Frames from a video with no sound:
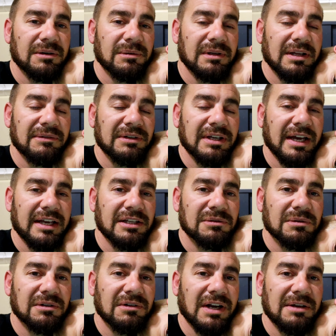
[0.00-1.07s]
We love you
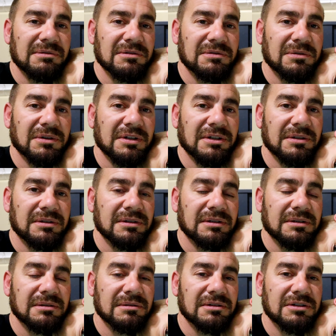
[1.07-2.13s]
guys. We're grateful for you.
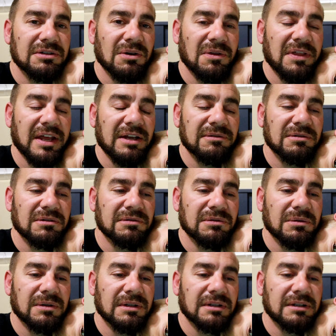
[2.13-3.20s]
We're so thankful
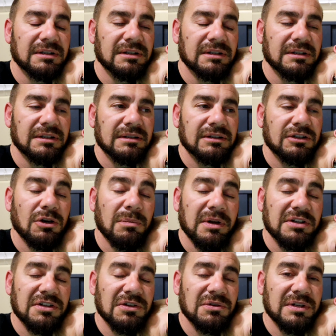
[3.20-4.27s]
for so
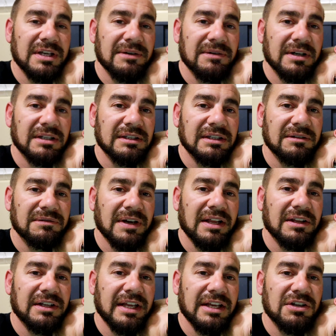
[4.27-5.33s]
much that you give us in
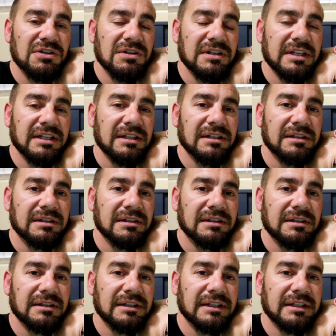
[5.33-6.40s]
validation and
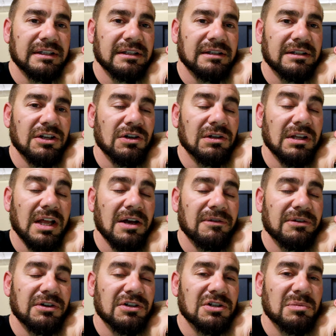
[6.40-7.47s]
in your
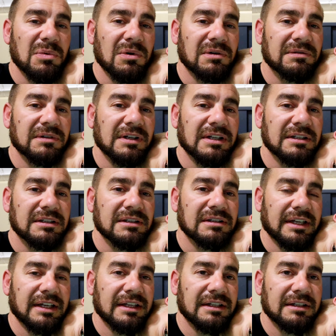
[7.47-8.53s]
love and your support for us.
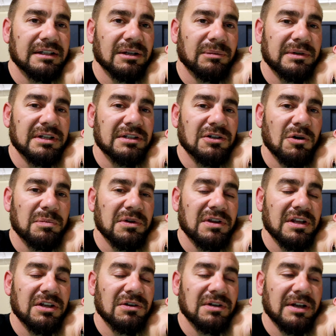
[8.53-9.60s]
And uh, we just hope you,
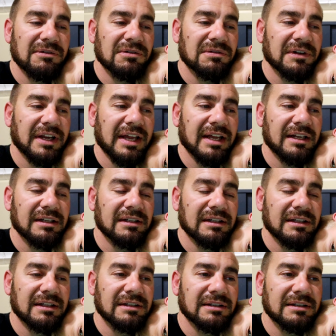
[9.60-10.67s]
that you never forget.
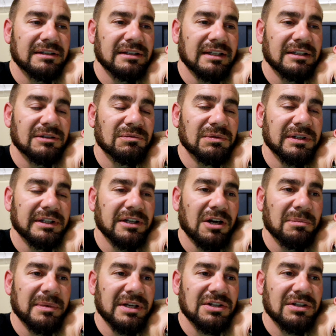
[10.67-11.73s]
And it's, it's really
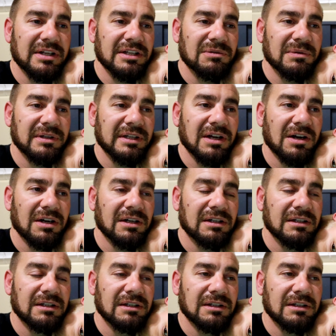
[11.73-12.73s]
our mission, it's really our,